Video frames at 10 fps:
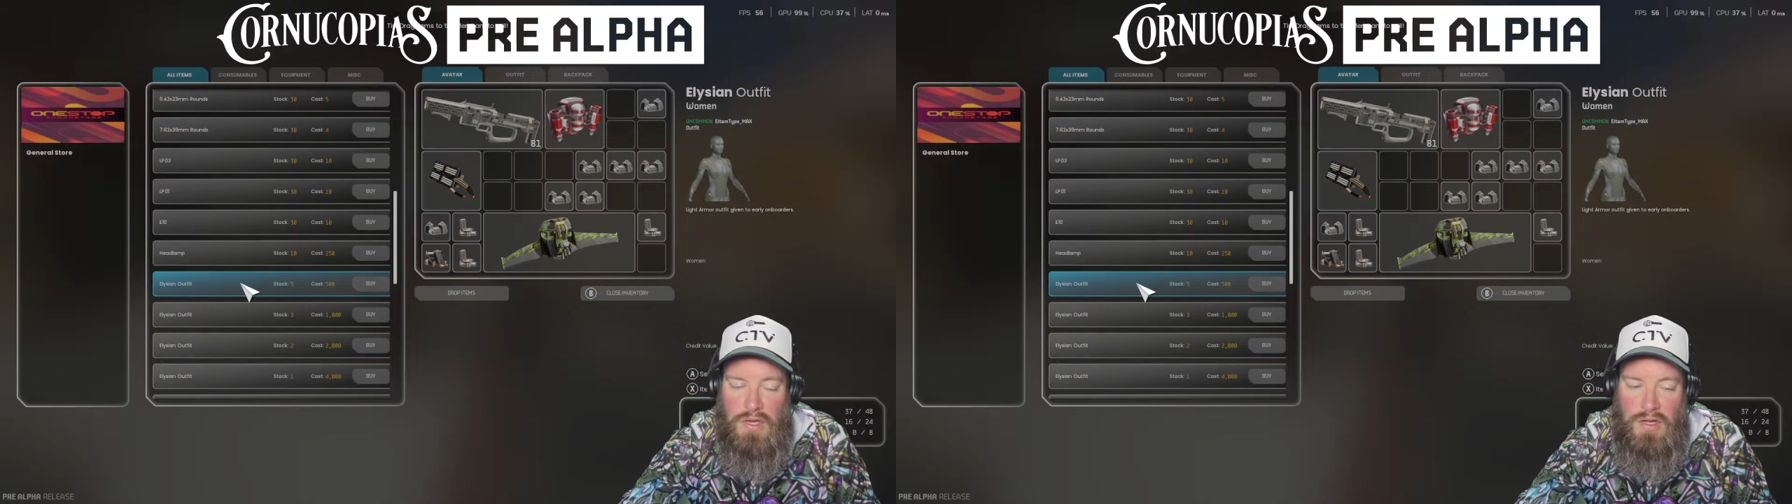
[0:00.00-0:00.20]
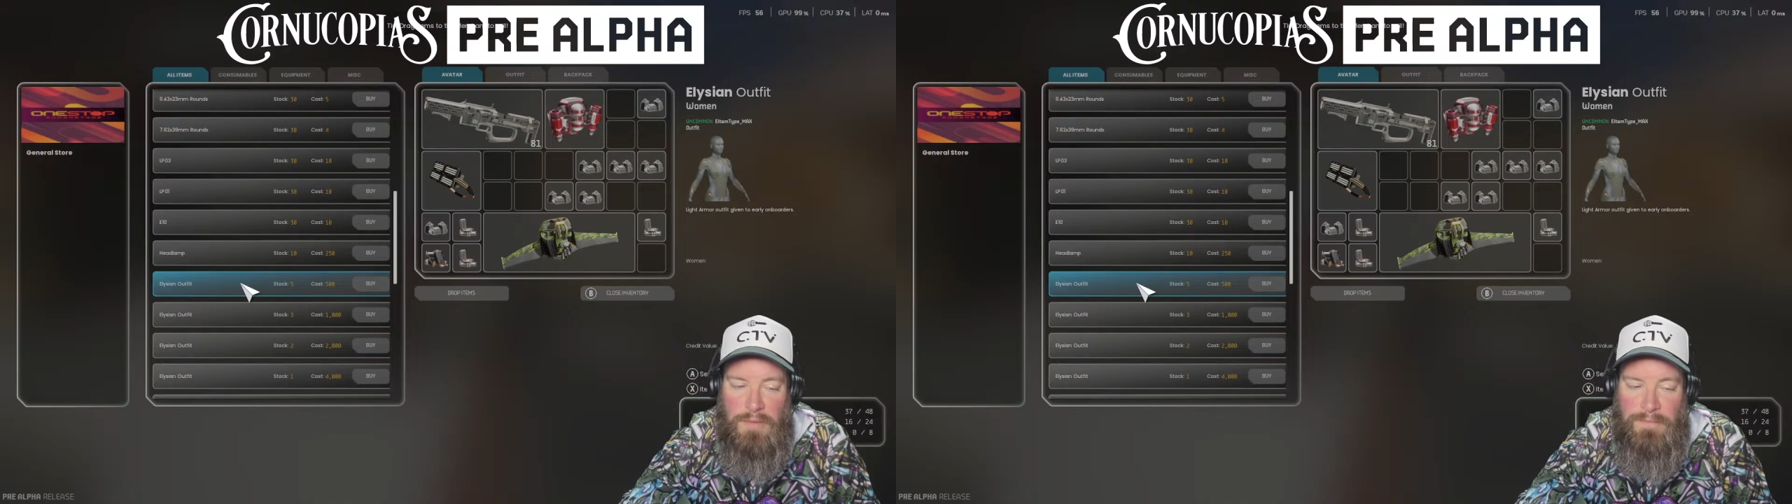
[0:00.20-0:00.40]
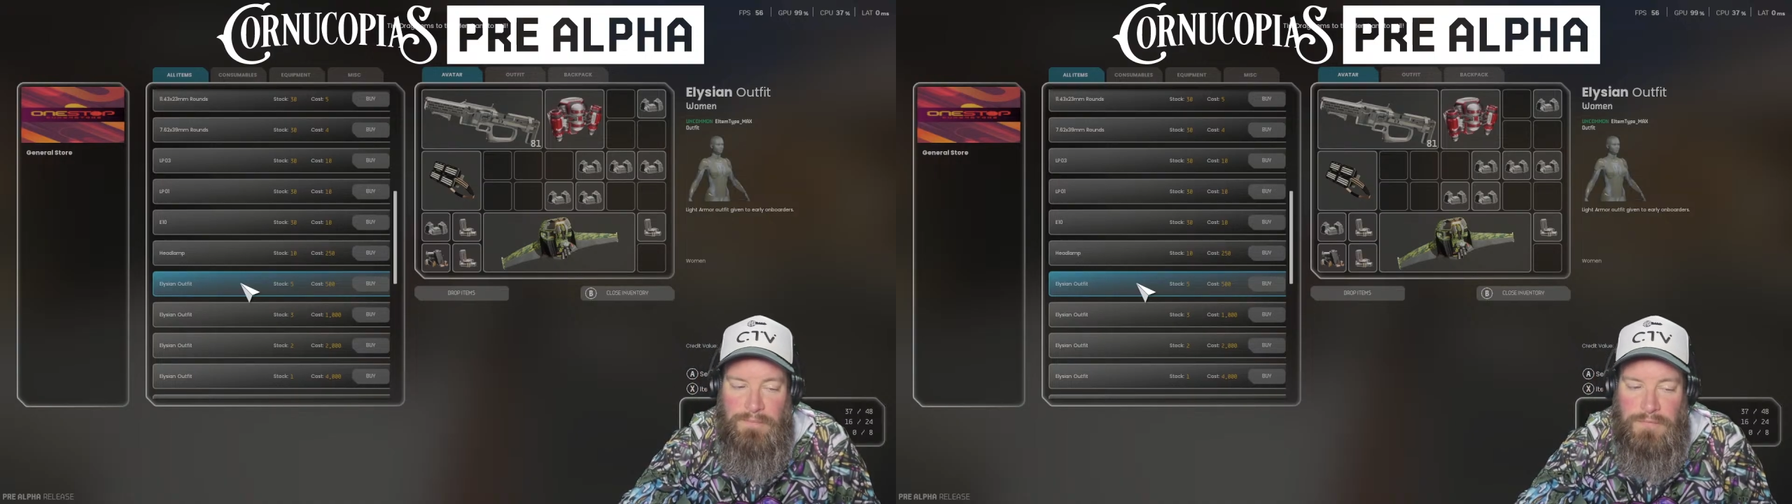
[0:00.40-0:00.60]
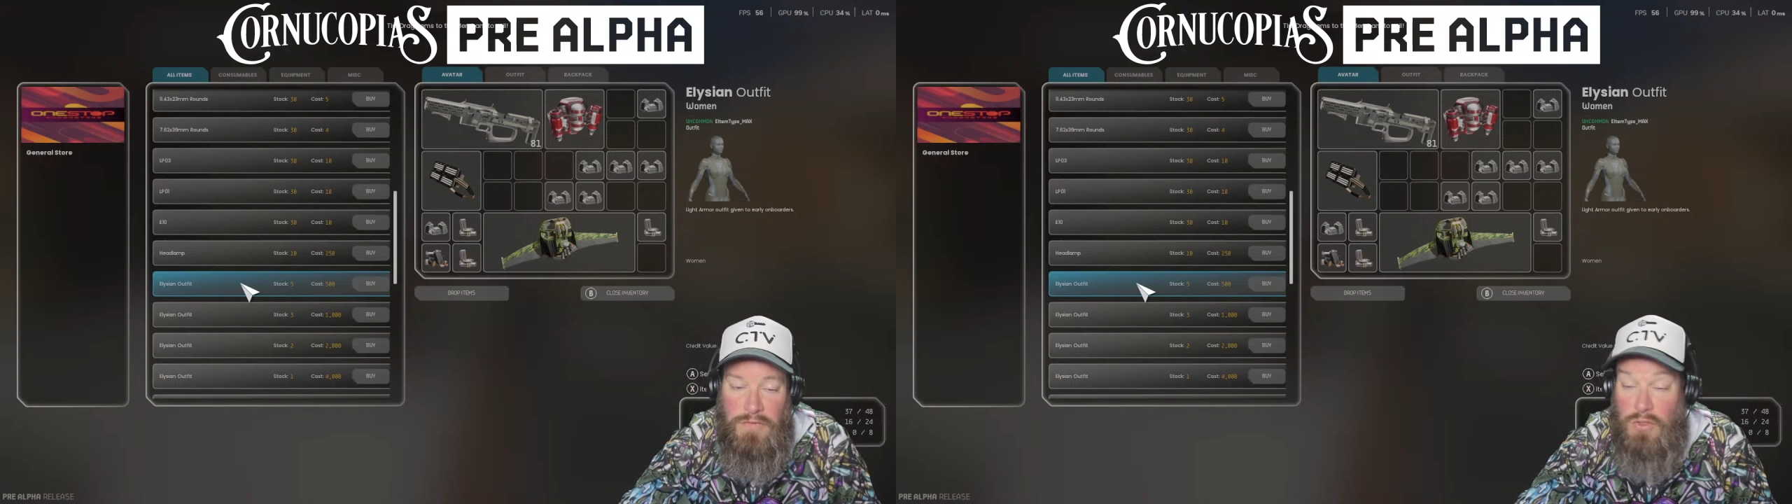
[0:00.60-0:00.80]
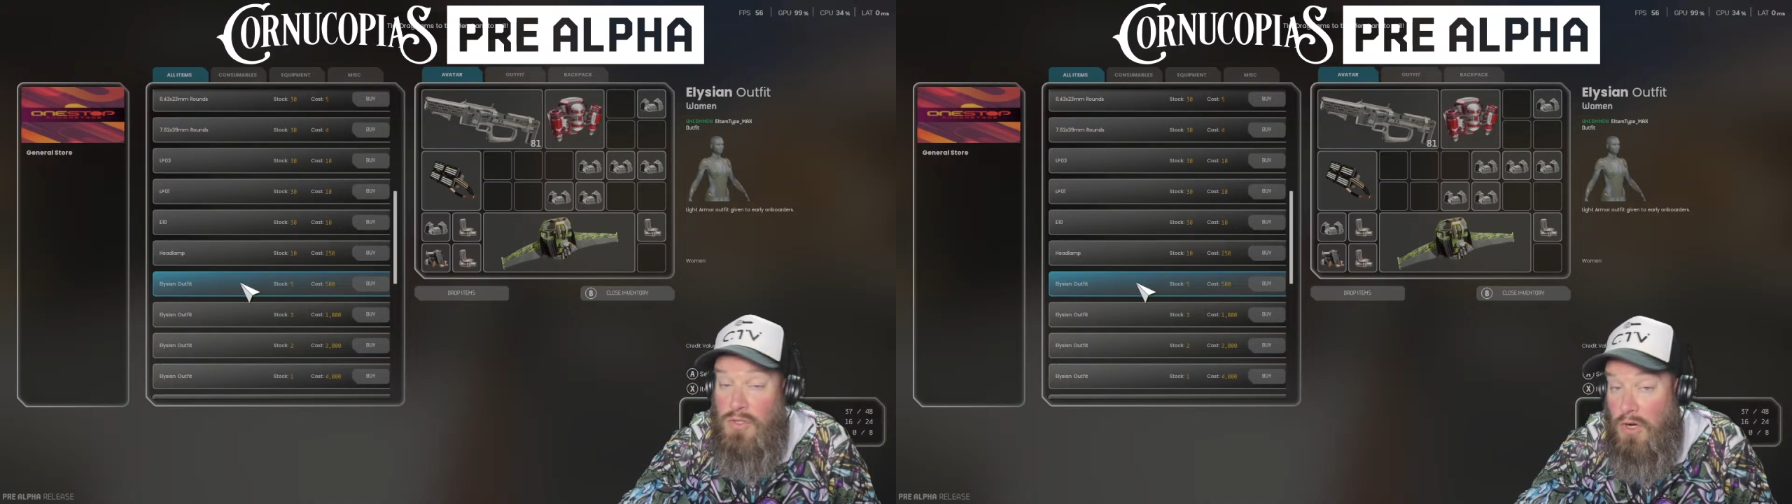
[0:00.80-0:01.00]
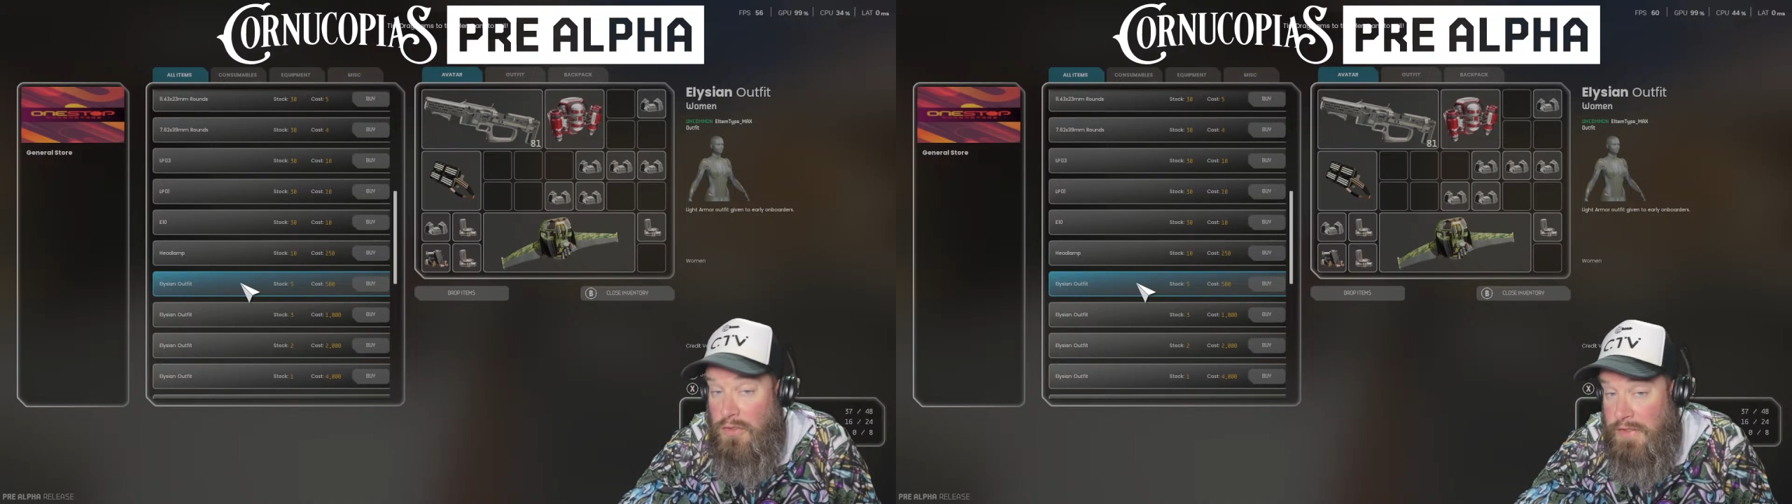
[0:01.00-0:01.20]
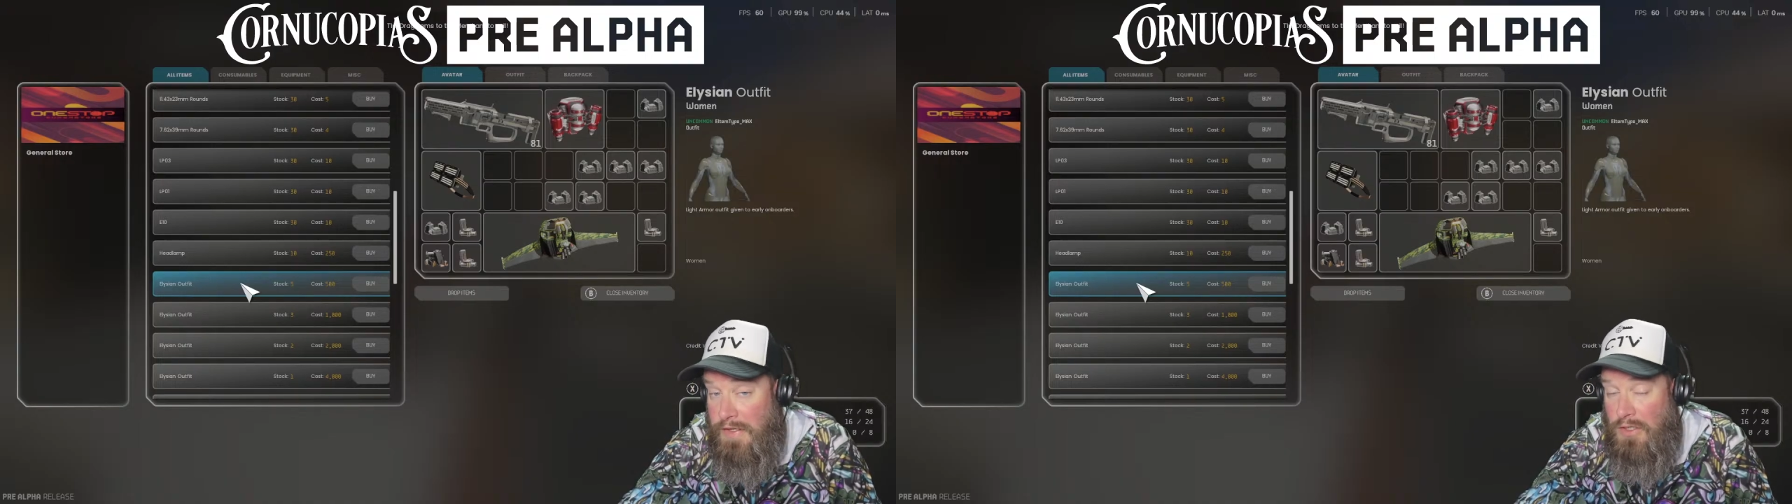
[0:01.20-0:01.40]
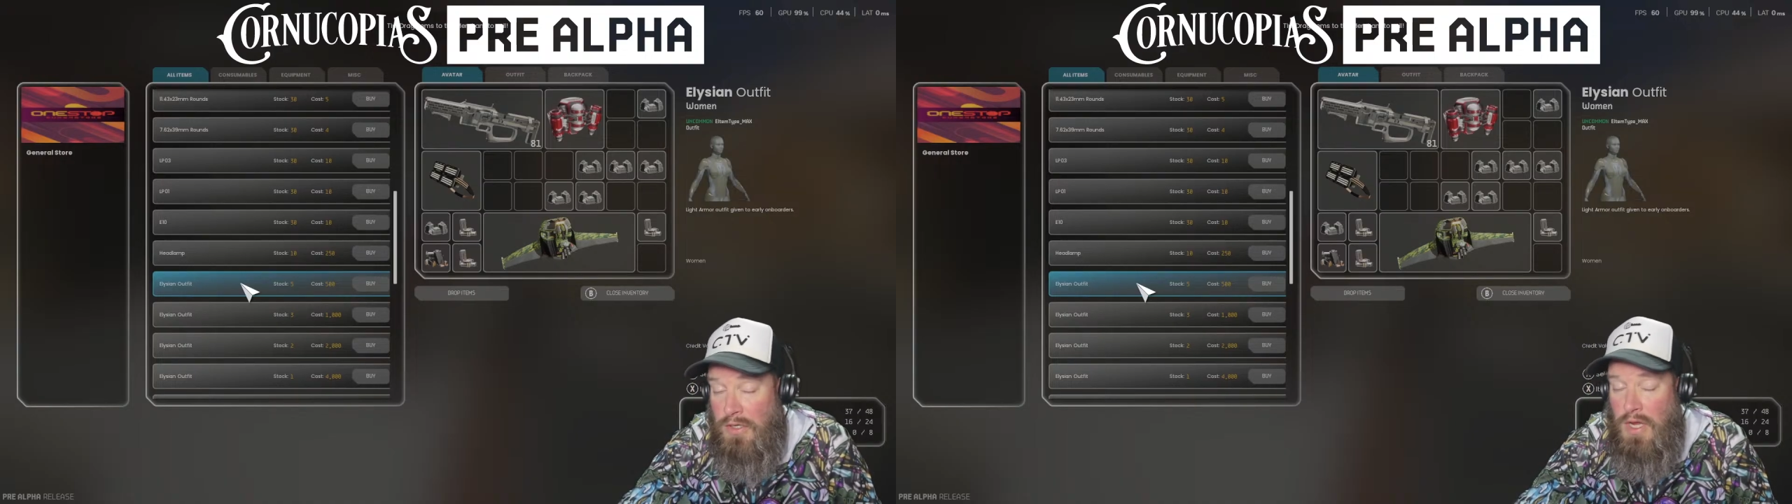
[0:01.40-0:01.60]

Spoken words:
are there.